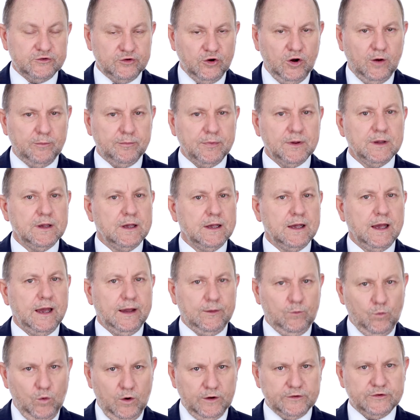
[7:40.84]
shop
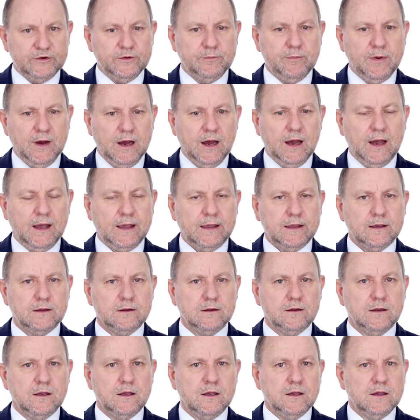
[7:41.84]
and what to buy.
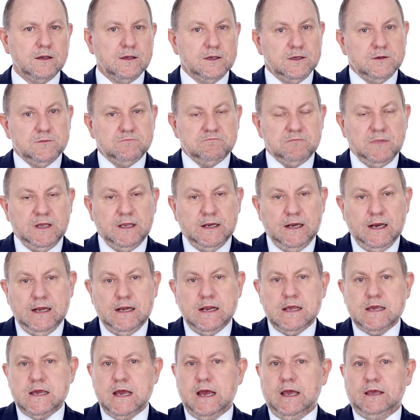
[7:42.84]
In
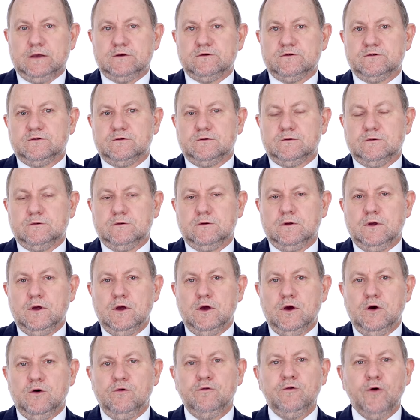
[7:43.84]
any case,
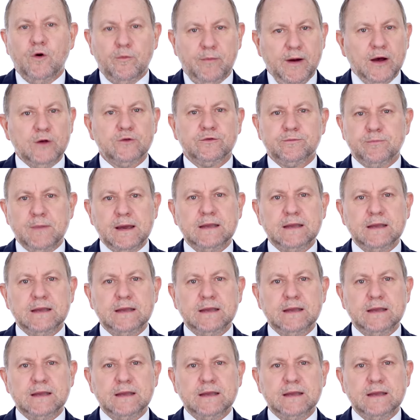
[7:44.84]
for both